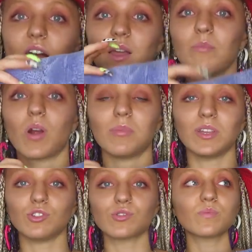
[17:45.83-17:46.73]
I can
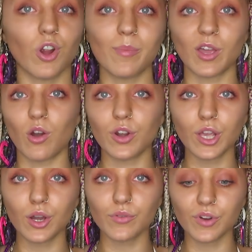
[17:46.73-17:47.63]
probably just throw a big
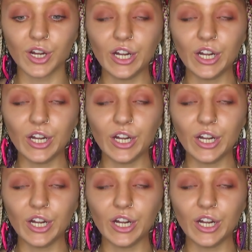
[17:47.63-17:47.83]
hoodie over